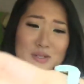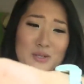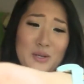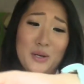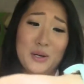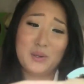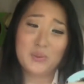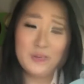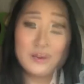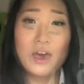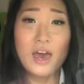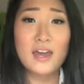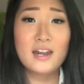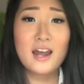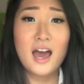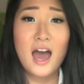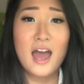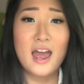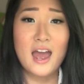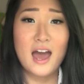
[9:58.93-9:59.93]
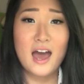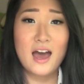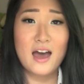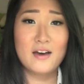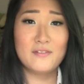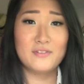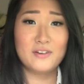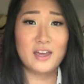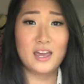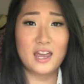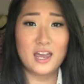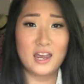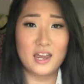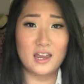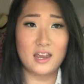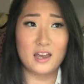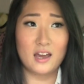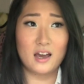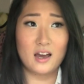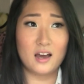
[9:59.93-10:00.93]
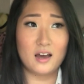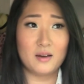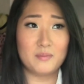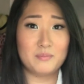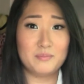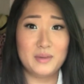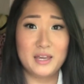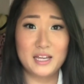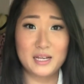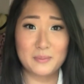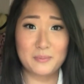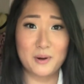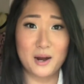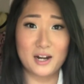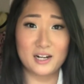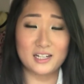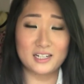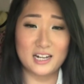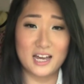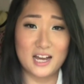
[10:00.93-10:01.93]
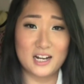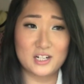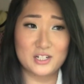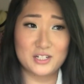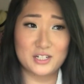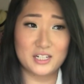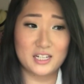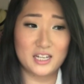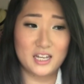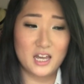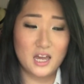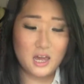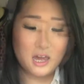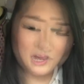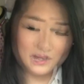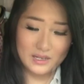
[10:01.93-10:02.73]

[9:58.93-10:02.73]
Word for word: So then I have a um, makeup product, actually.